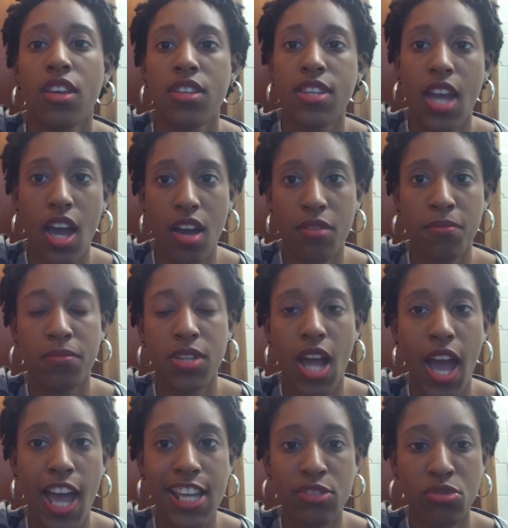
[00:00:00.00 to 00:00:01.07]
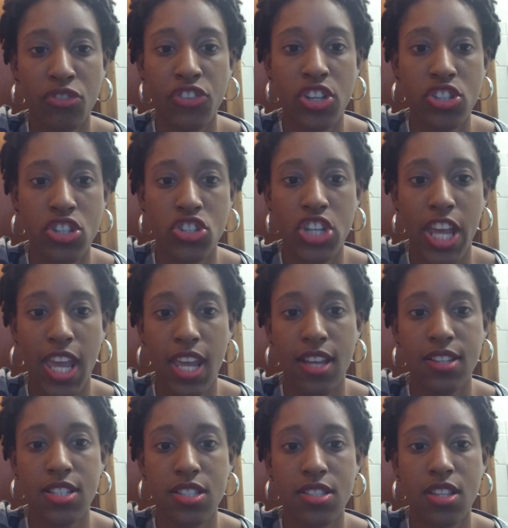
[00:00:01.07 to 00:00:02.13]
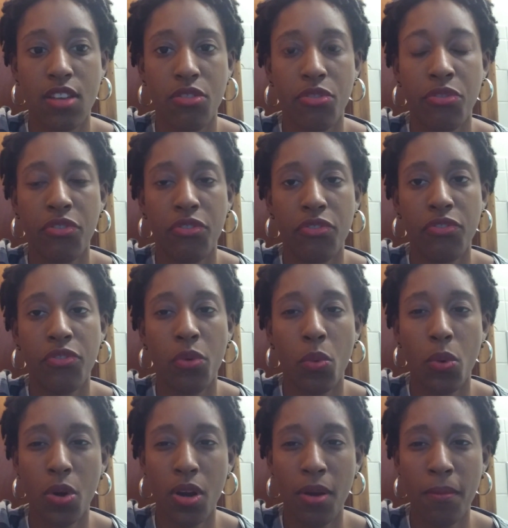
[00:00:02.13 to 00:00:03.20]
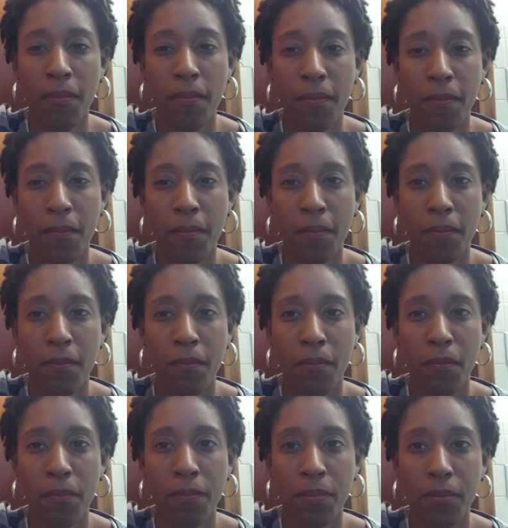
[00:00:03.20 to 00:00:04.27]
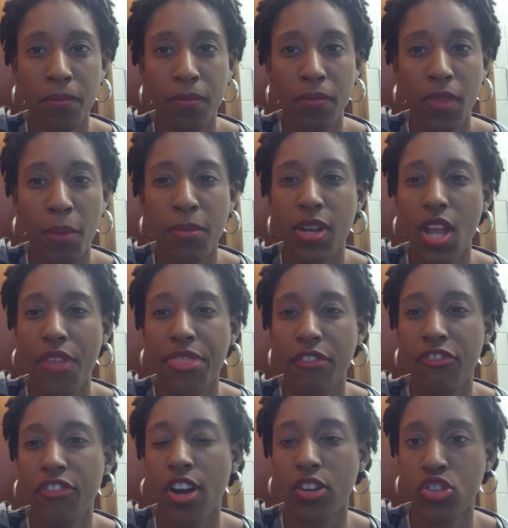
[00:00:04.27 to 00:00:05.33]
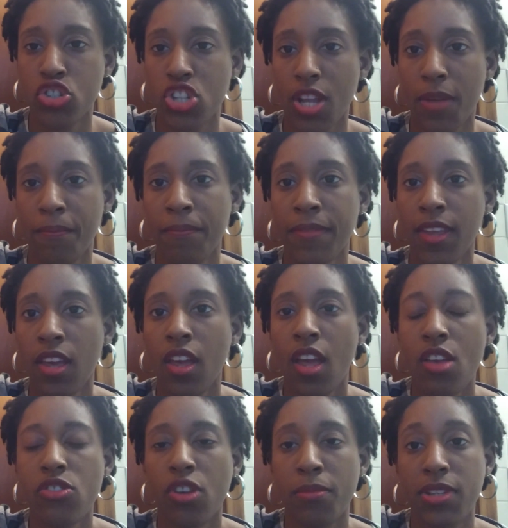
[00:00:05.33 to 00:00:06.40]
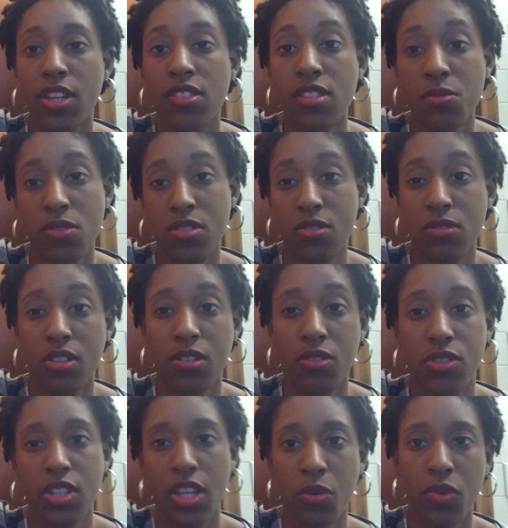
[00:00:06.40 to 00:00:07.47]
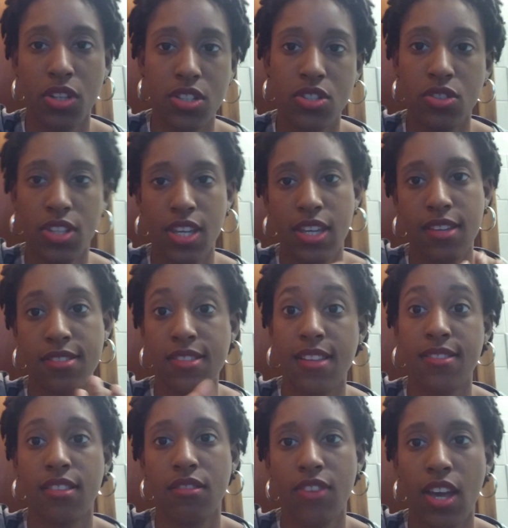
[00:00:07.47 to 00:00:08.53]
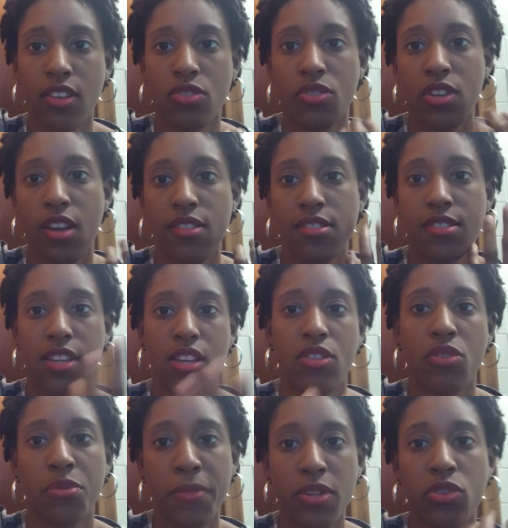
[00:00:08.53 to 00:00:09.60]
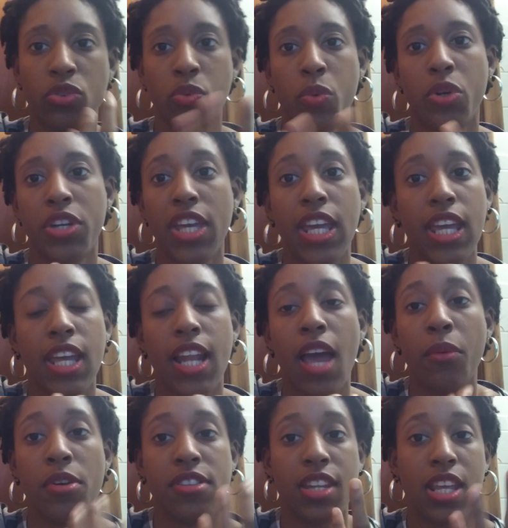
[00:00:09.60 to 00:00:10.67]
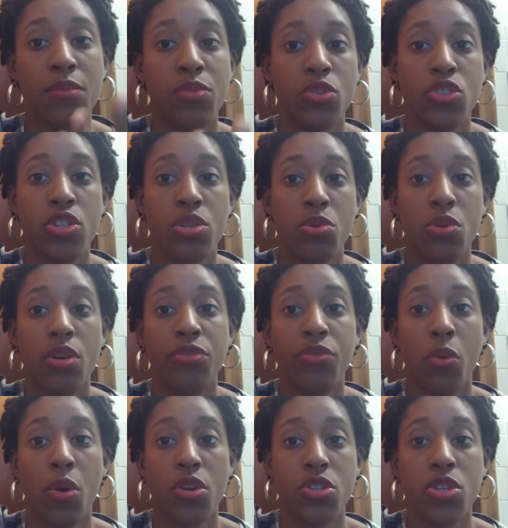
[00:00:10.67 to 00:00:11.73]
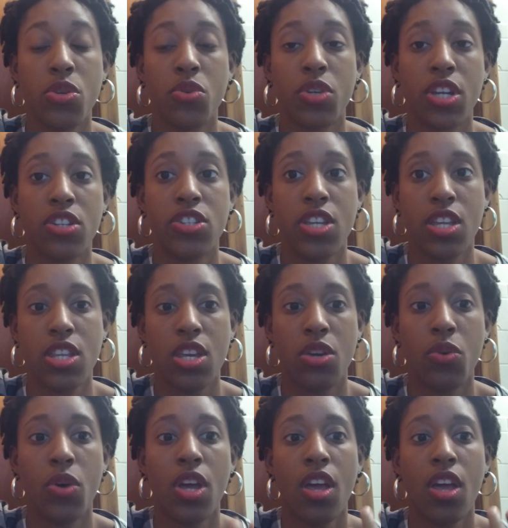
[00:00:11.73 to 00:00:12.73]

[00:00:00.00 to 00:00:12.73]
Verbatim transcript: yeah, tie's revision changed the form but not the function. So because he was too little to like really do like extensive exercises to get those muscles working and I wasn't able to afford to continue